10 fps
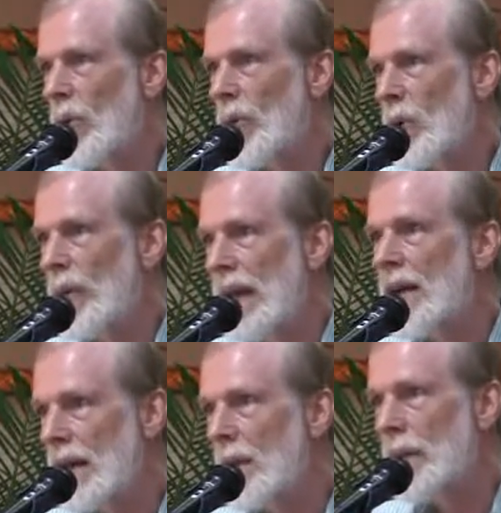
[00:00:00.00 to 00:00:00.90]
the
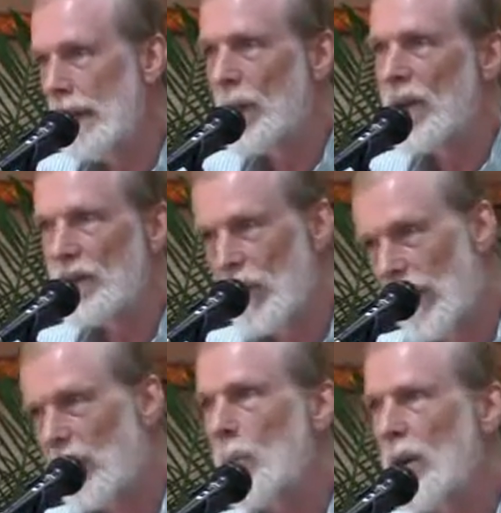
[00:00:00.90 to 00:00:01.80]
Indian people. So
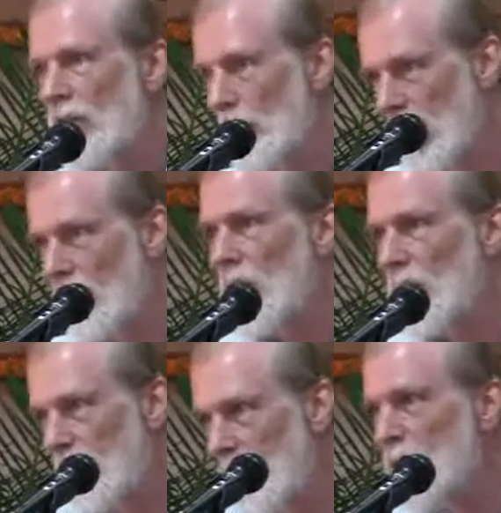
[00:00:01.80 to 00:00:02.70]
this principle of
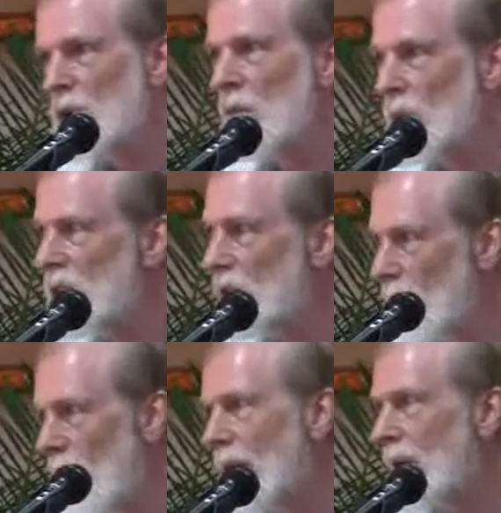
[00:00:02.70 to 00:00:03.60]
diffusion, which is
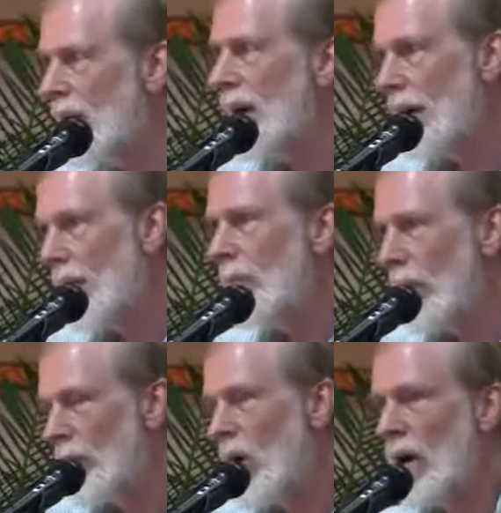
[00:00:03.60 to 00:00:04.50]
one
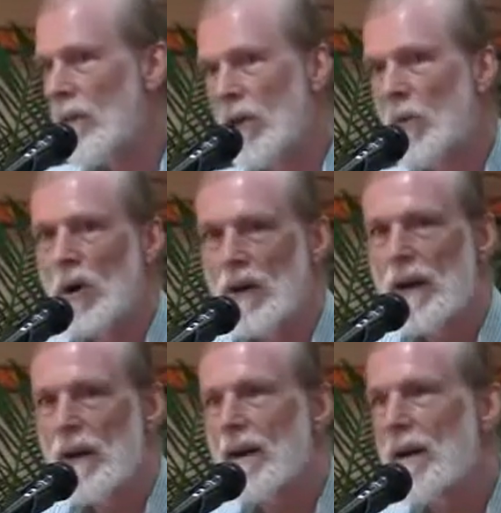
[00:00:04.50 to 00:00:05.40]
part of the
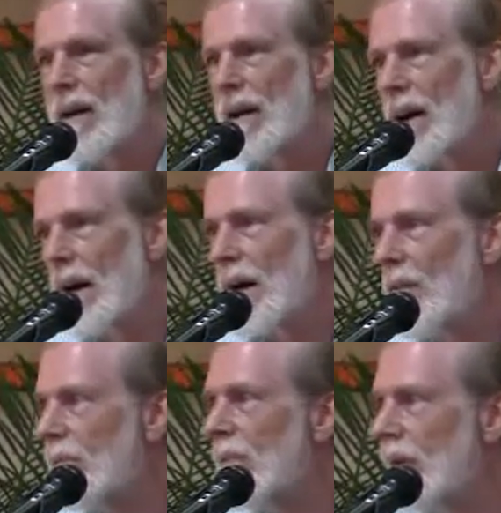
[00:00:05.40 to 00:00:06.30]
working
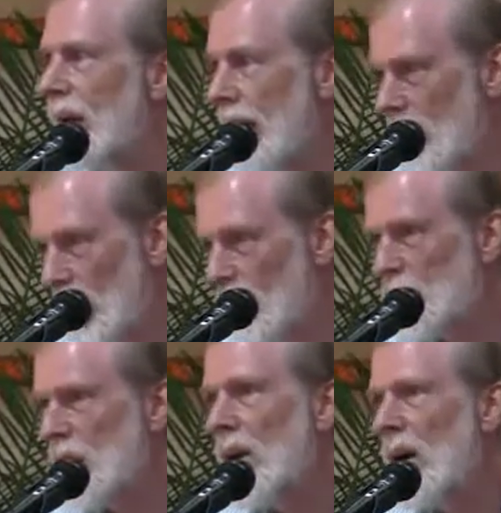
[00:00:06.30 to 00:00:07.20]
of
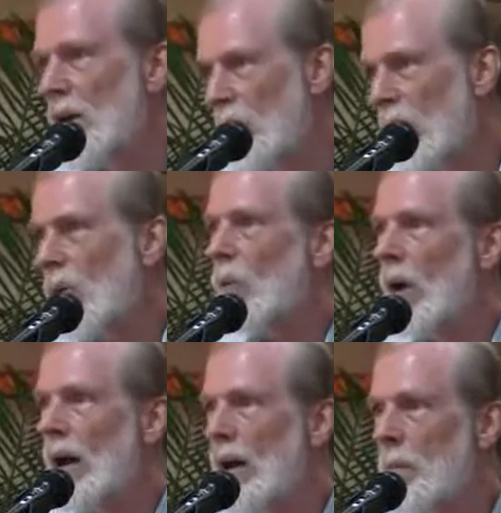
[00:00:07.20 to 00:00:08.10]
evolution, took
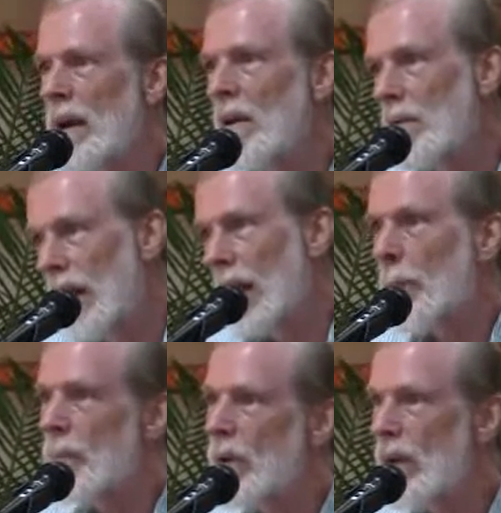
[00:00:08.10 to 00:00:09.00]
what had been
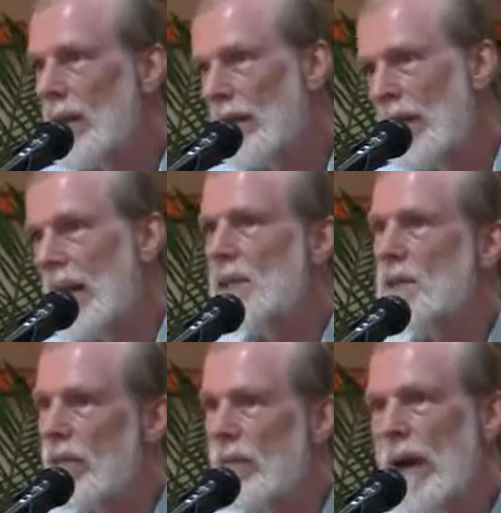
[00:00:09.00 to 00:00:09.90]
developed in the age
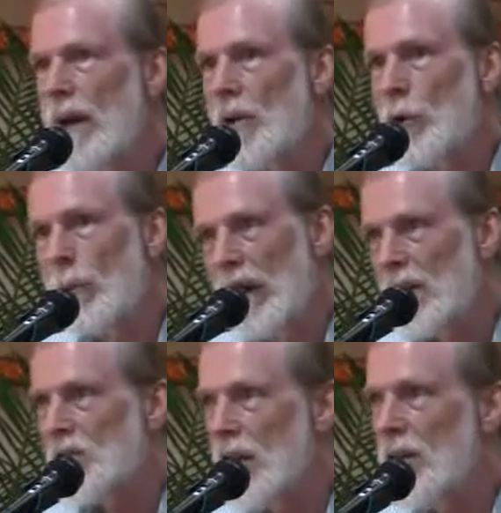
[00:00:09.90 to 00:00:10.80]
of the Veda and
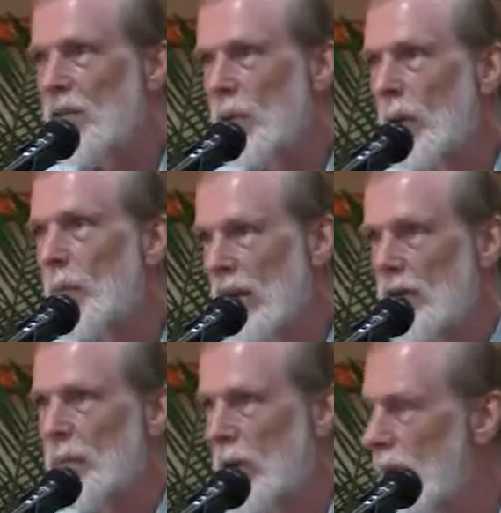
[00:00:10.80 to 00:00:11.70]
Upanishads through the
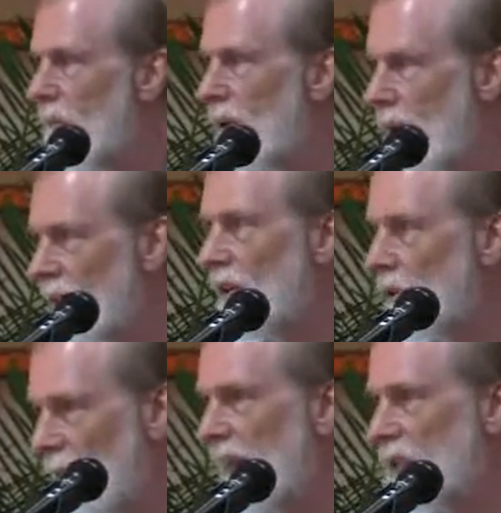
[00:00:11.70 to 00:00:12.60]
principle of
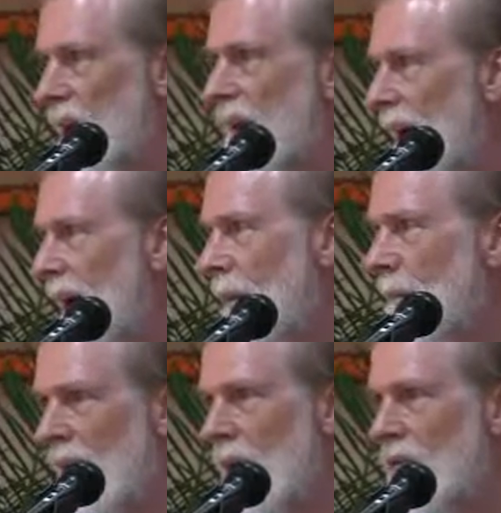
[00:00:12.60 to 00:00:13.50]
concentration
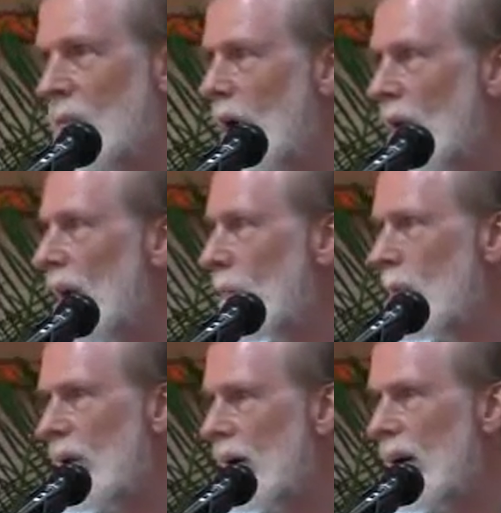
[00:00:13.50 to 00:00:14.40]
by a small
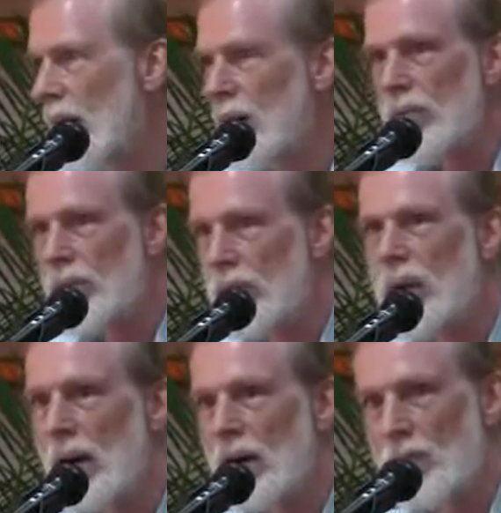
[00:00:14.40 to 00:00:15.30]
number
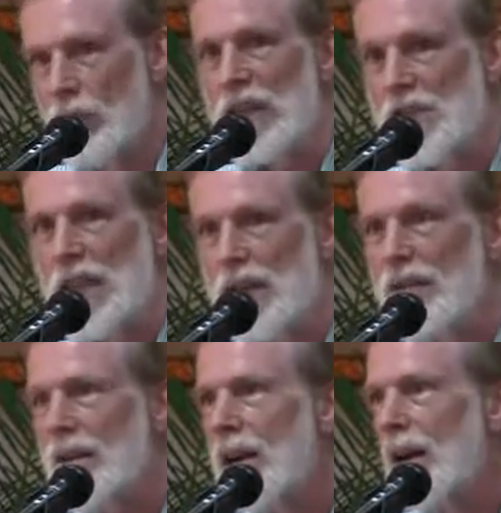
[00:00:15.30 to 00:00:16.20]
of
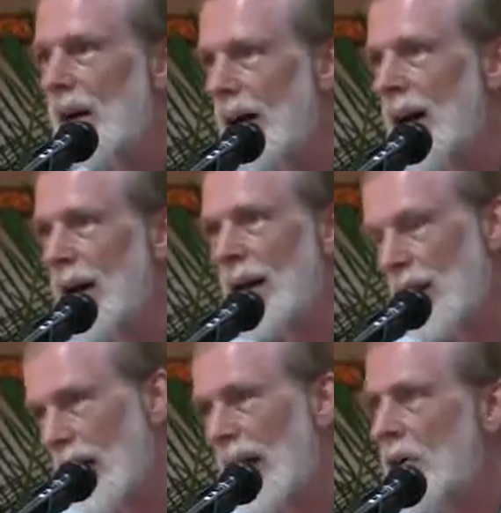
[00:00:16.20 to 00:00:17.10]
rishis, and
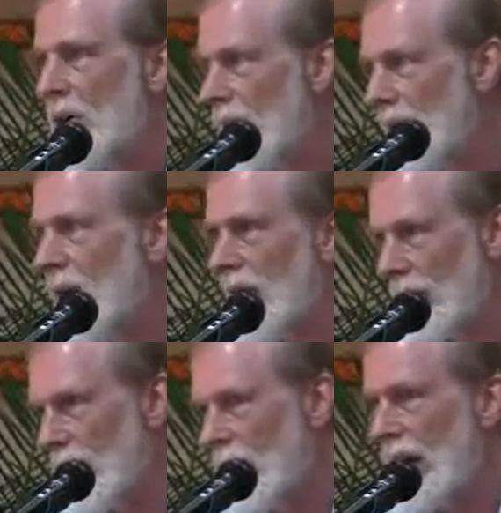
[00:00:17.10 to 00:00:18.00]
later a
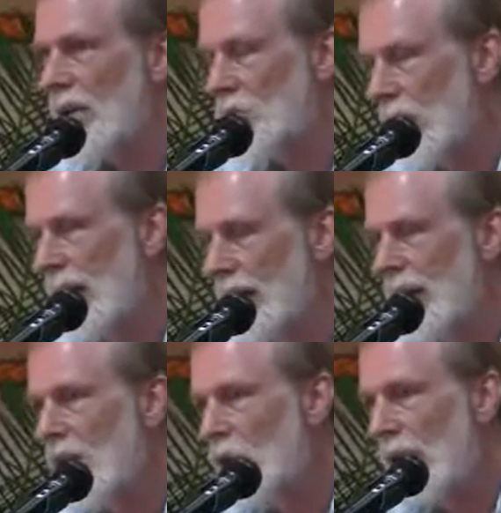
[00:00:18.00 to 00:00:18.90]
gradually
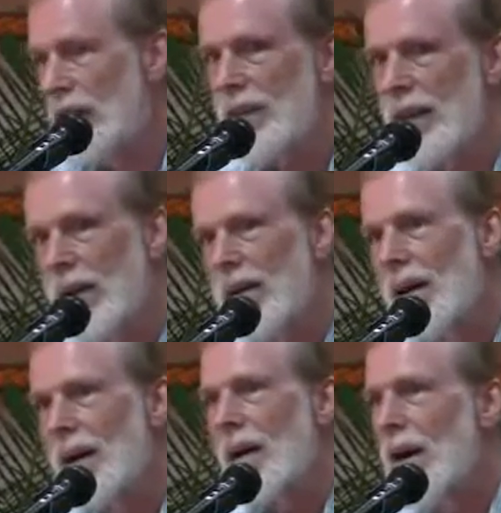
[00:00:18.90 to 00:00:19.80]
increasing
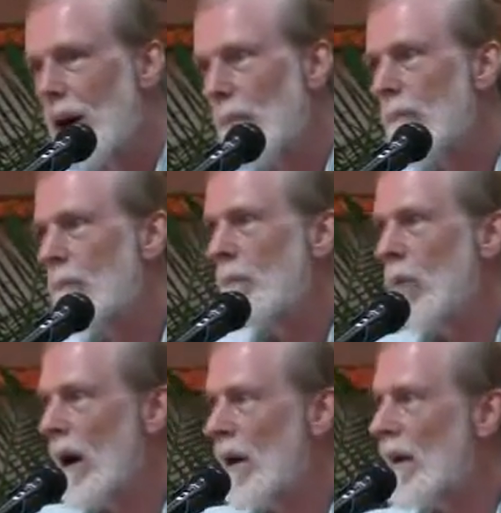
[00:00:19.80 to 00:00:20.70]

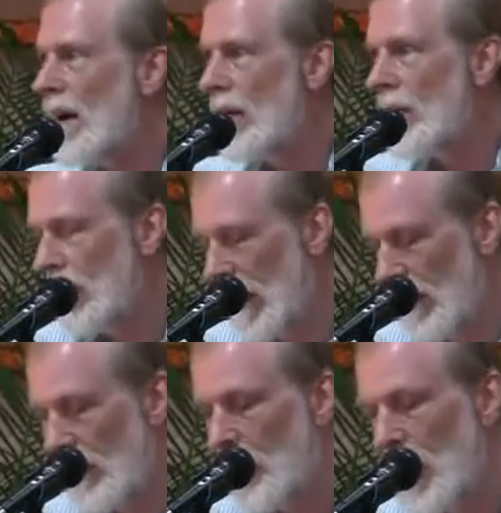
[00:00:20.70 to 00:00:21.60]
part
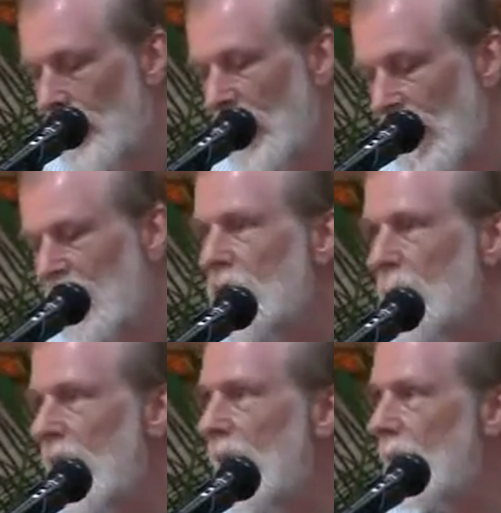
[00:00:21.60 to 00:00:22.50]
of the population,
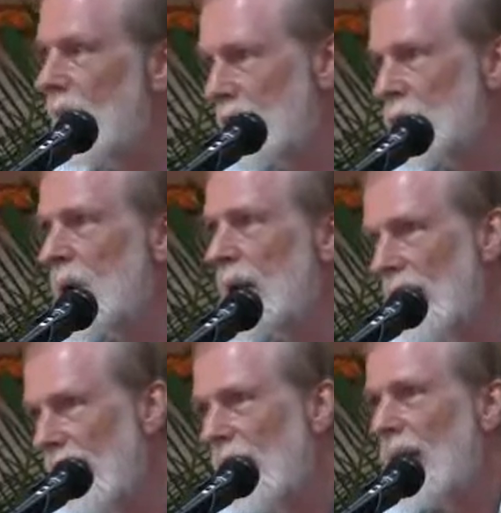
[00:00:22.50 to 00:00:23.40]
but eventually
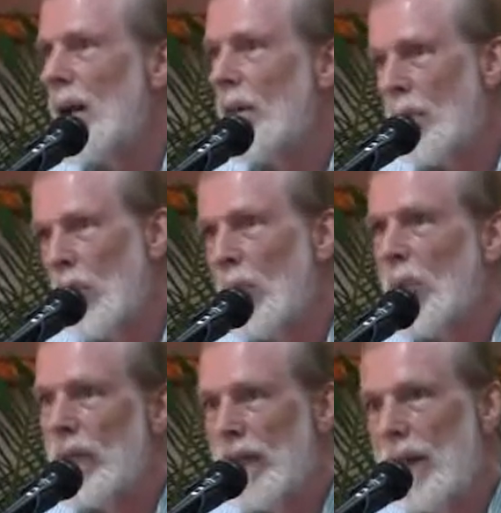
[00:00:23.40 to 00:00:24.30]
through
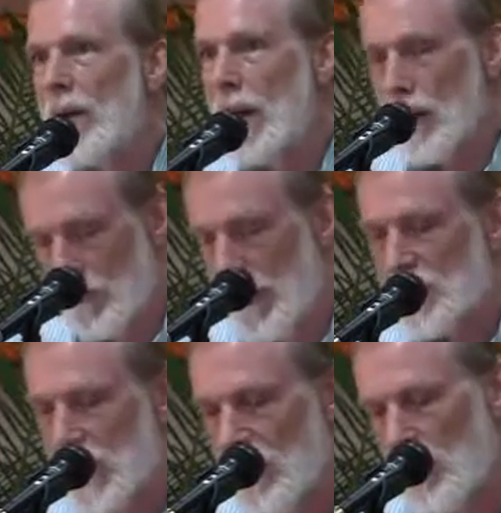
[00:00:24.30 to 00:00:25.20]
the,
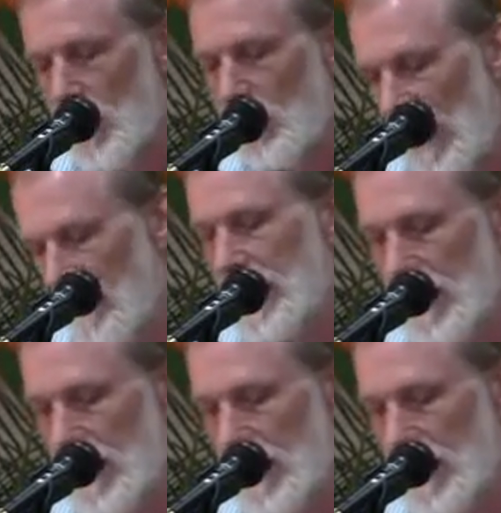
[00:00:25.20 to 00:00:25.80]
especially through bhakti